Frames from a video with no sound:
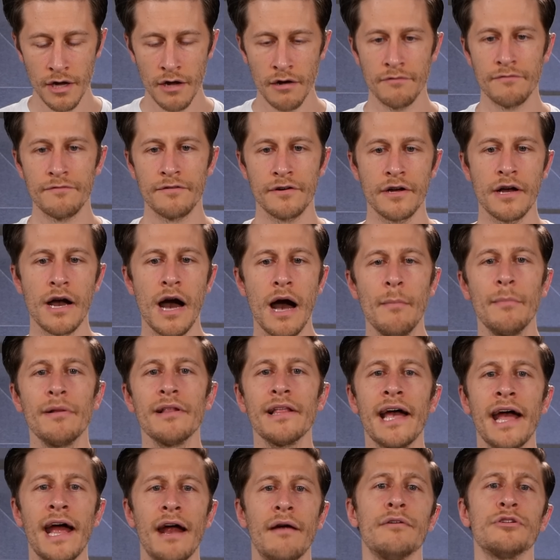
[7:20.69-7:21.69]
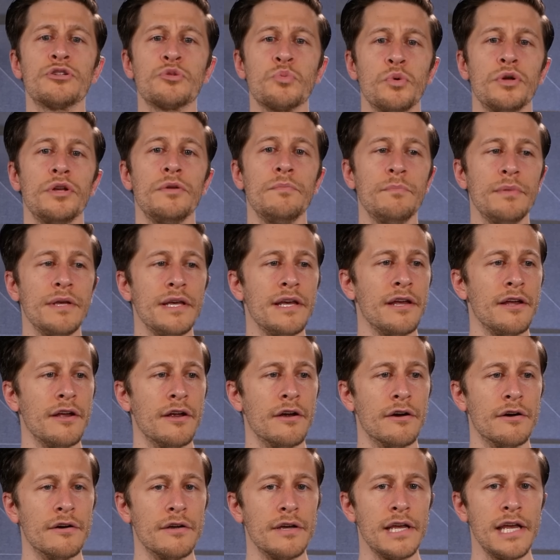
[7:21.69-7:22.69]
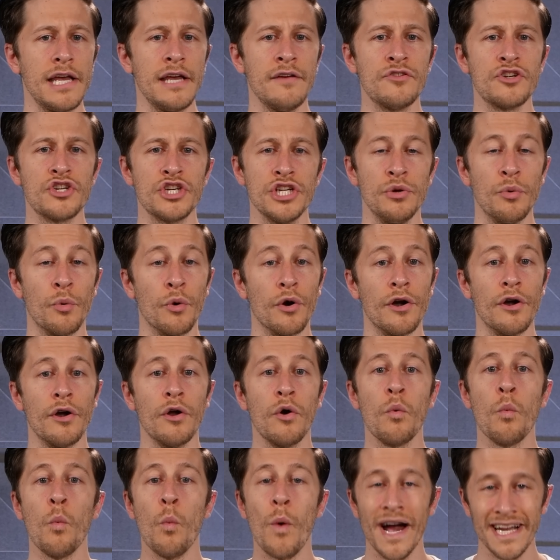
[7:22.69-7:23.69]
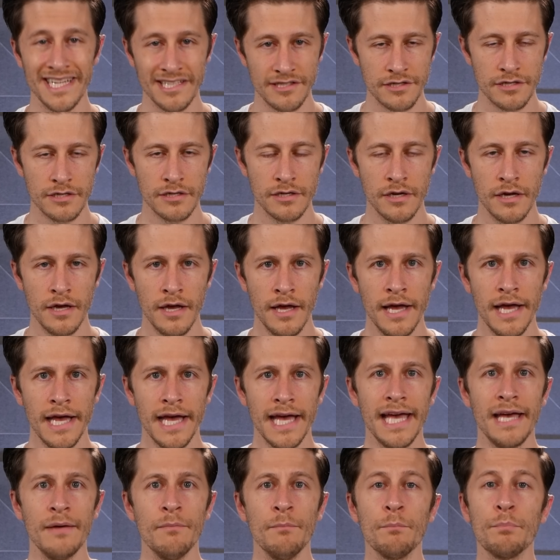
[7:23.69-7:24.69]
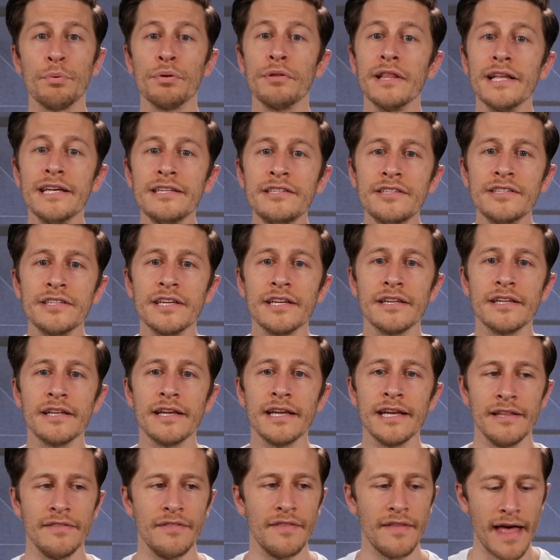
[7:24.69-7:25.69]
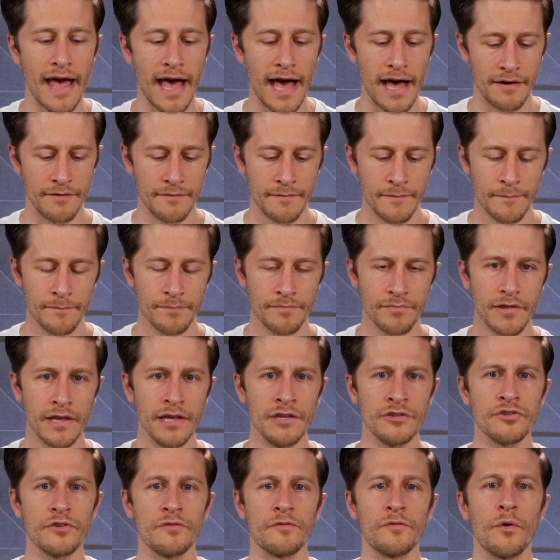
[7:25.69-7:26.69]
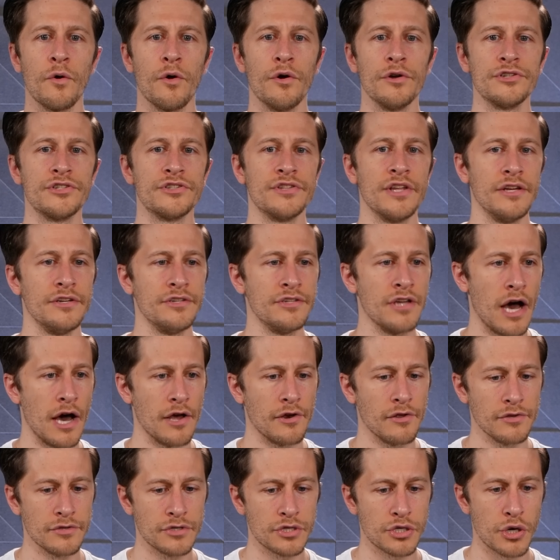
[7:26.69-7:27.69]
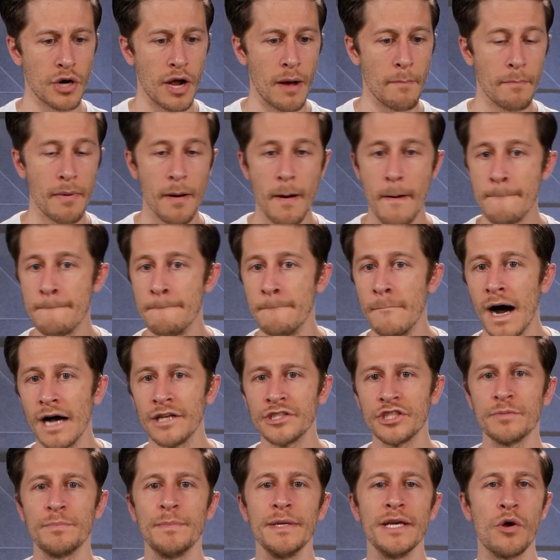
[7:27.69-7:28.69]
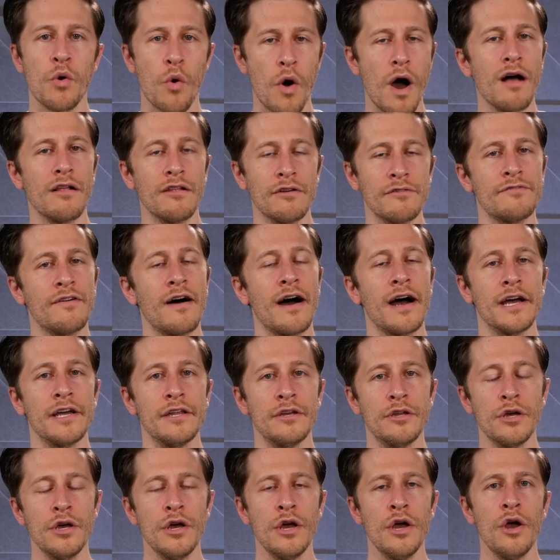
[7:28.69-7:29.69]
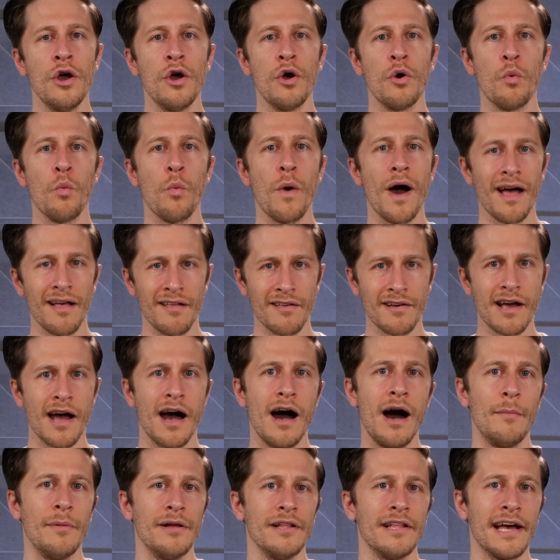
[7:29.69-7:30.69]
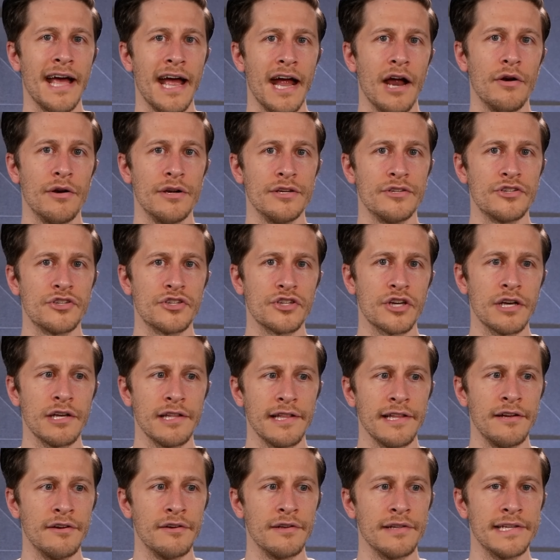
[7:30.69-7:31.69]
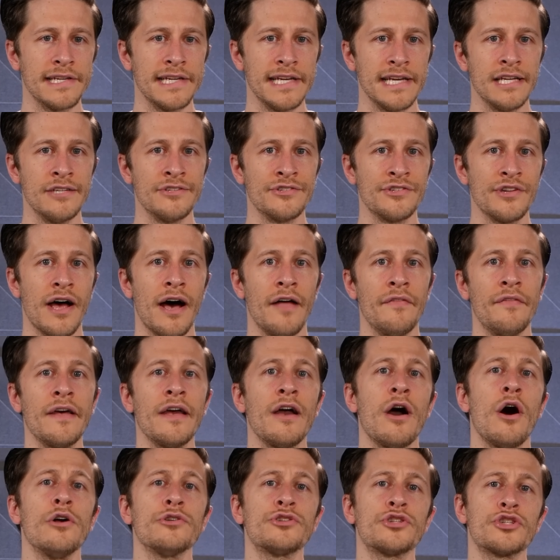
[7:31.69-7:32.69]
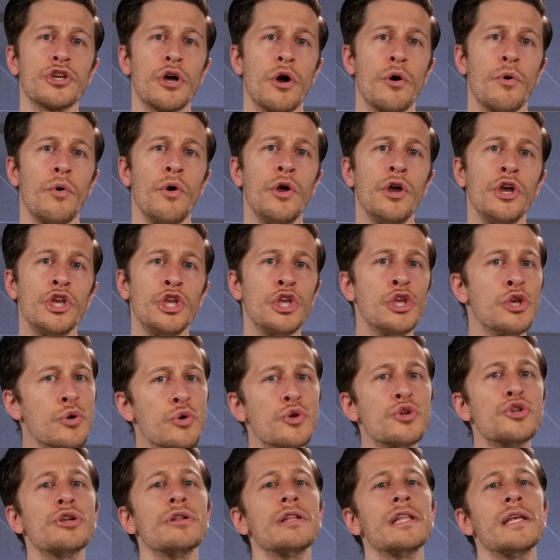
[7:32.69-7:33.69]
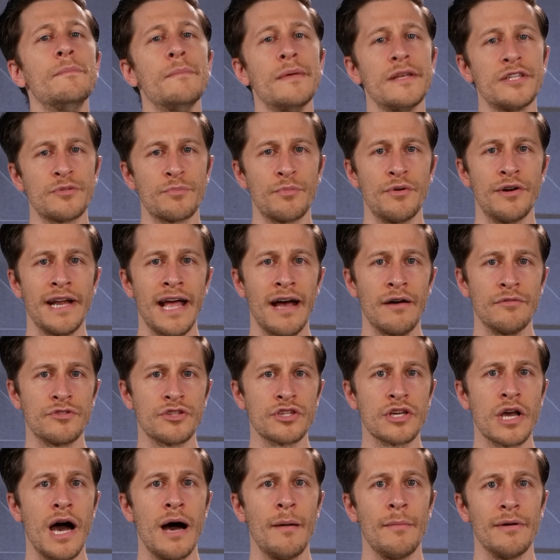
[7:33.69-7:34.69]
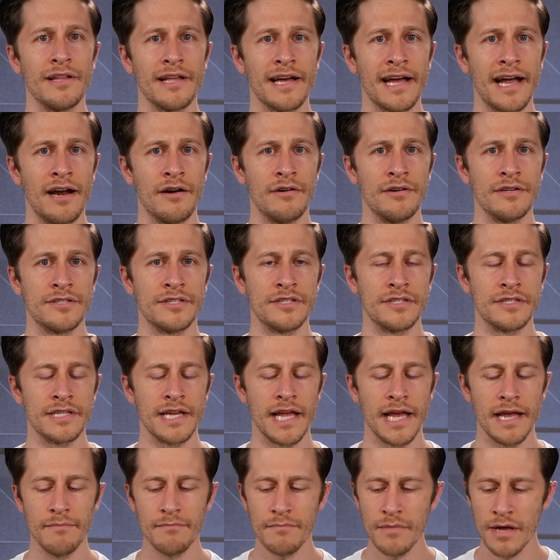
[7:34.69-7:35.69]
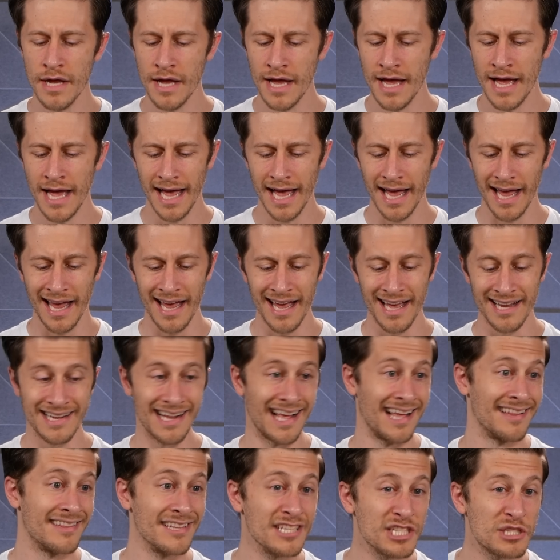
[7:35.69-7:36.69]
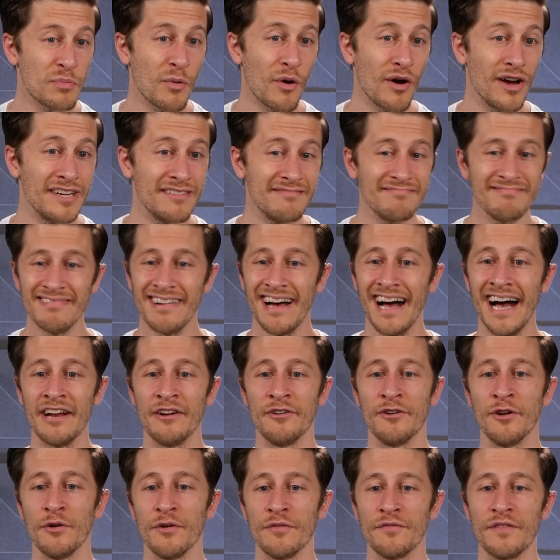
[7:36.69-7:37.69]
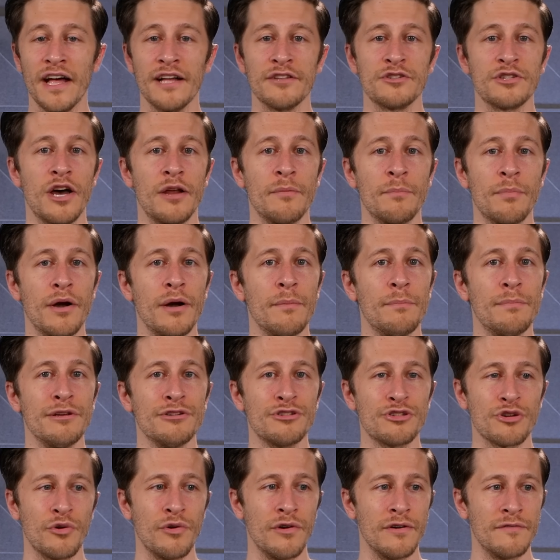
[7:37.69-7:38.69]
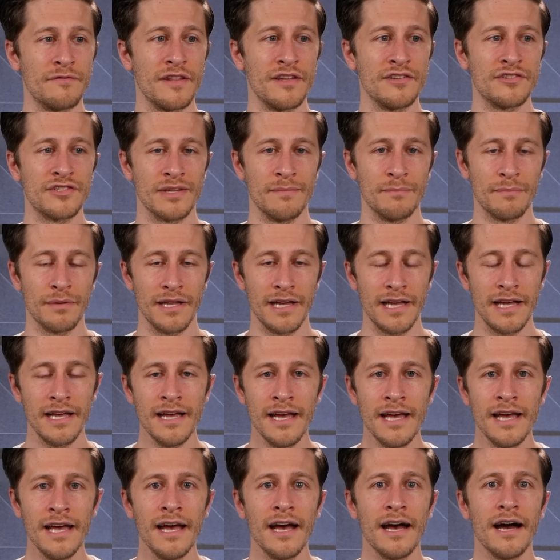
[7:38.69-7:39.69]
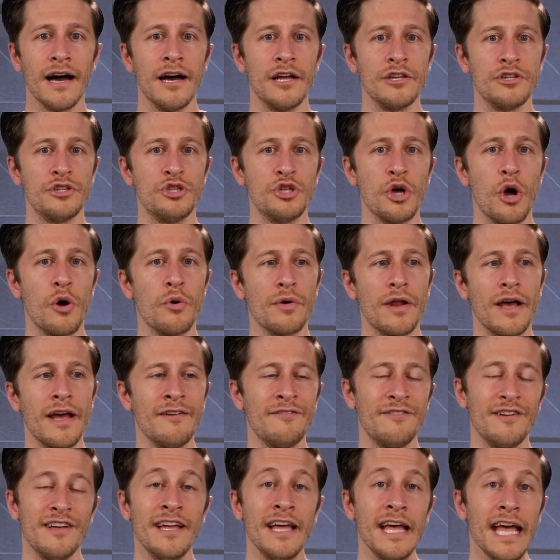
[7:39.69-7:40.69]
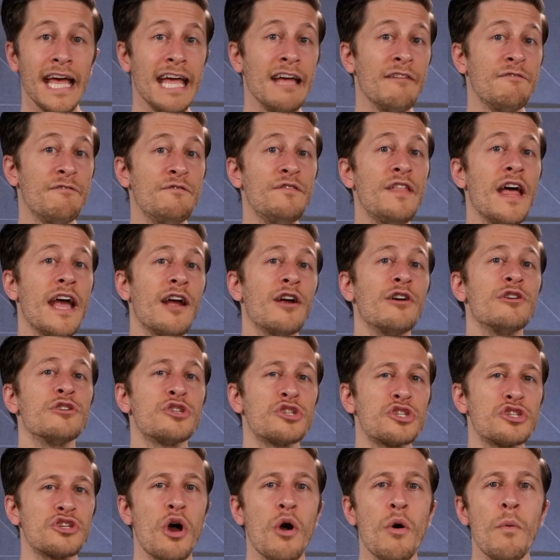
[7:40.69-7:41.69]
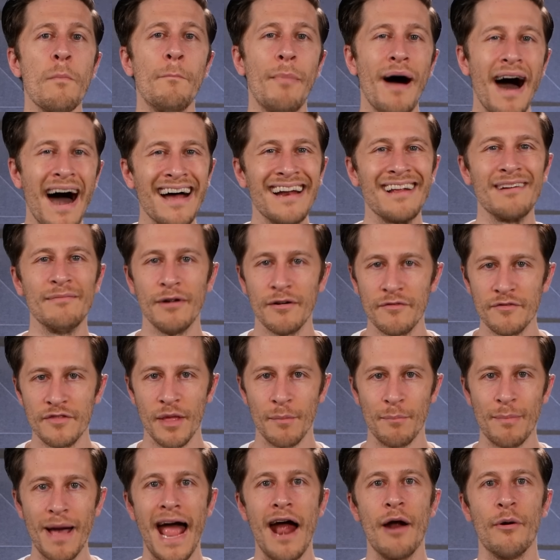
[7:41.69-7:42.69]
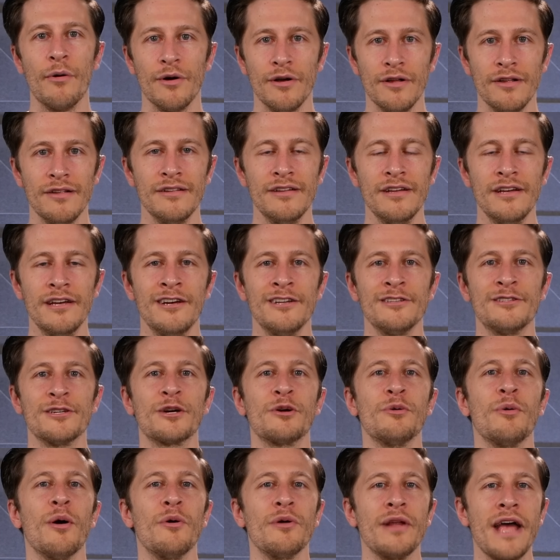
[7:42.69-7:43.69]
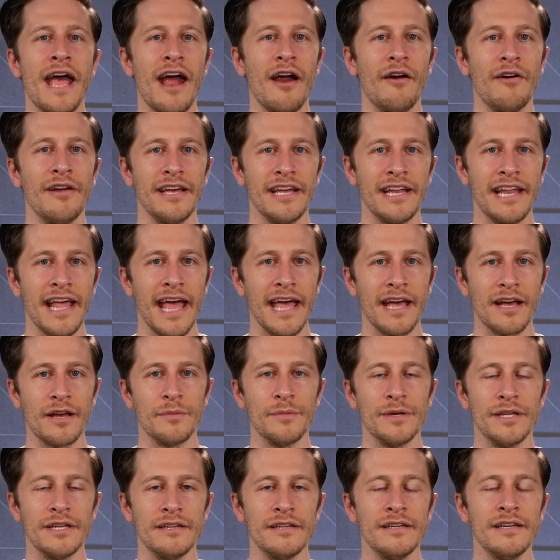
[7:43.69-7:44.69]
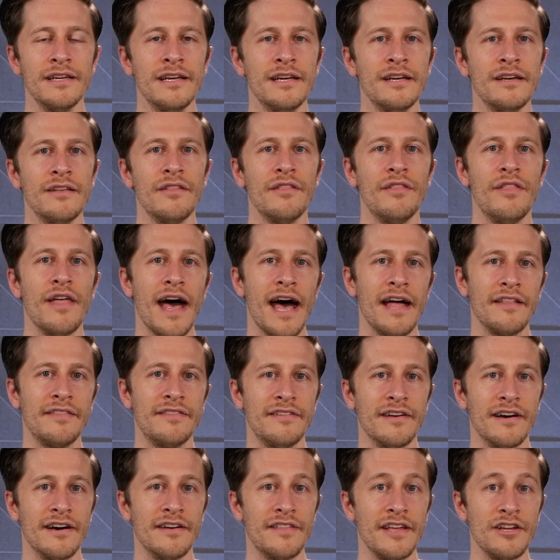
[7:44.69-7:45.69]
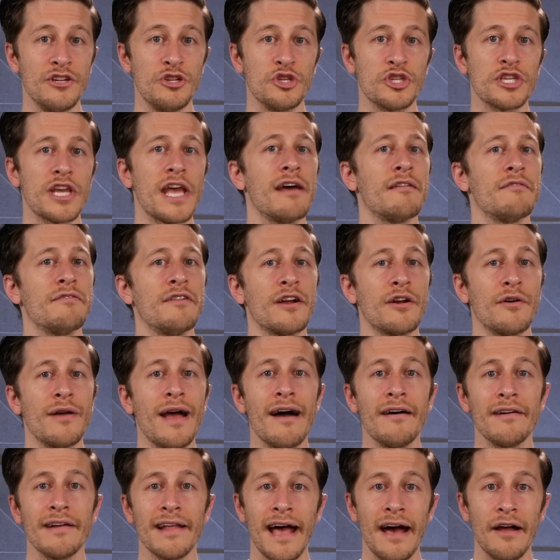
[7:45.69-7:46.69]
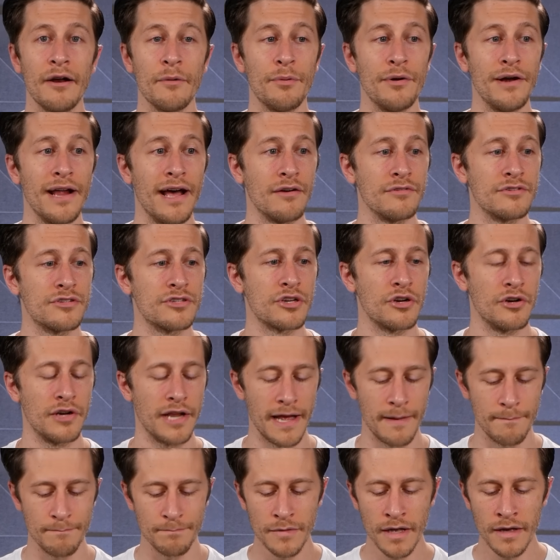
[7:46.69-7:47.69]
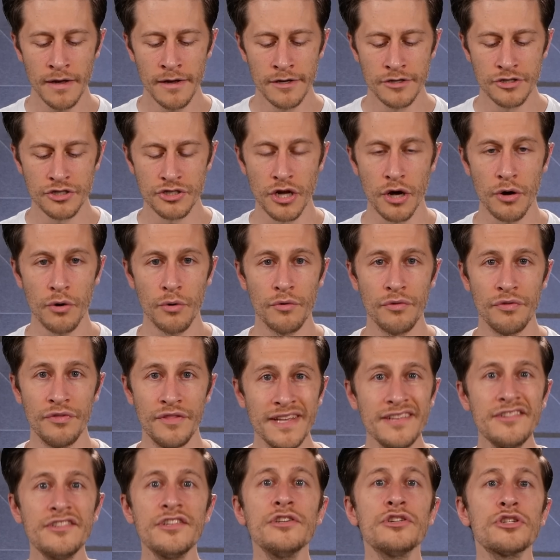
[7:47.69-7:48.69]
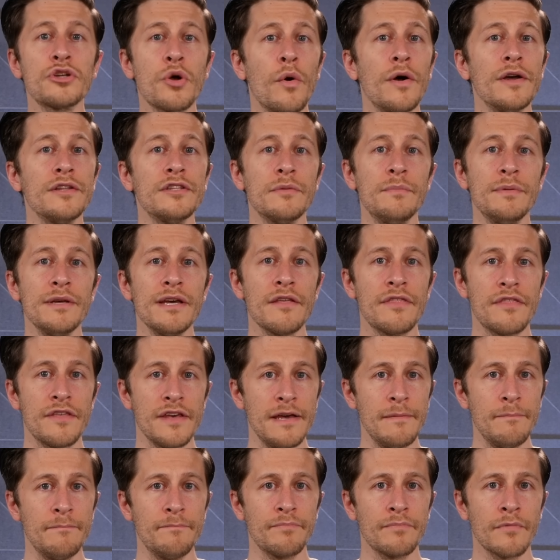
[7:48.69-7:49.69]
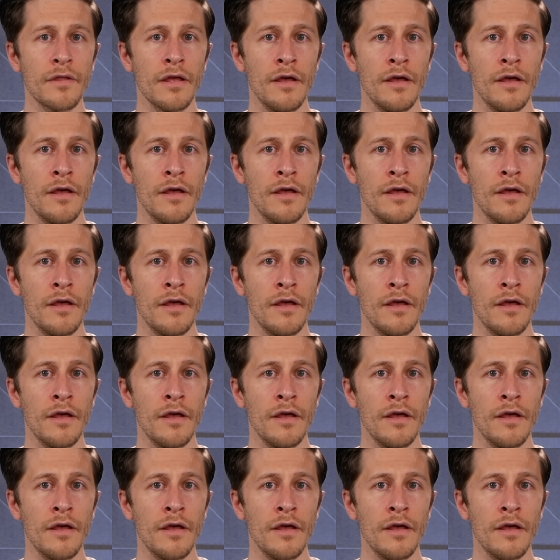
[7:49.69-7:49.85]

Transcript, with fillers: for Kamala Harris wouldn't be here if she were white. Implicit in that is, of course, that Donald Trump must be qualified while Kamala Harris clearly is not. They also usually mispronounce Kamala Harris's name. And at this point, I don't know if that's on purpose or if they simply uh, don't if if they are so bottom of the barrel, to quote Harriet Hageman, that uh, they just can't figure out how to pronounce her name. So this is going to be a theme.